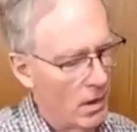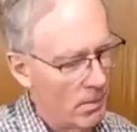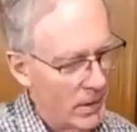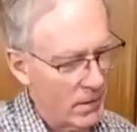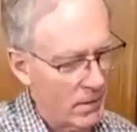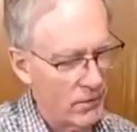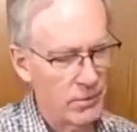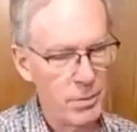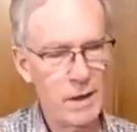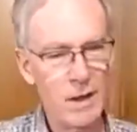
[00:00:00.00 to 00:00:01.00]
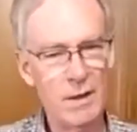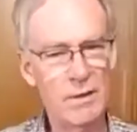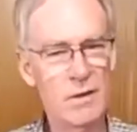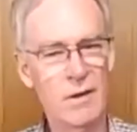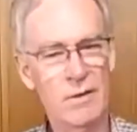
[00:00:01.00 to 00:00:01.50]
because it's pretty hard
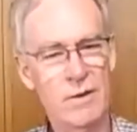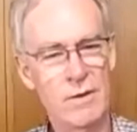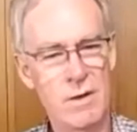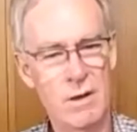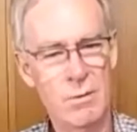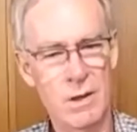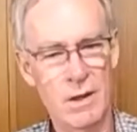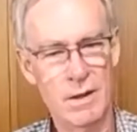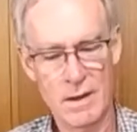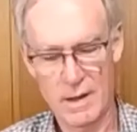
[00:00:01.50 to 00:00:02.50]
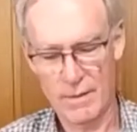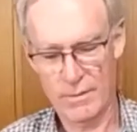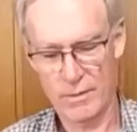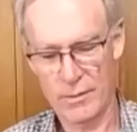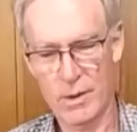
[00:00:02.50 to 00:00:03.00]
to taste a dry wine
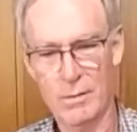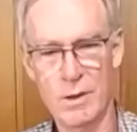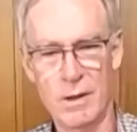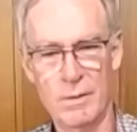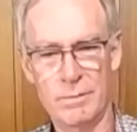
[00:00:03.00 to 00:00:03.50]
after a sweet wine.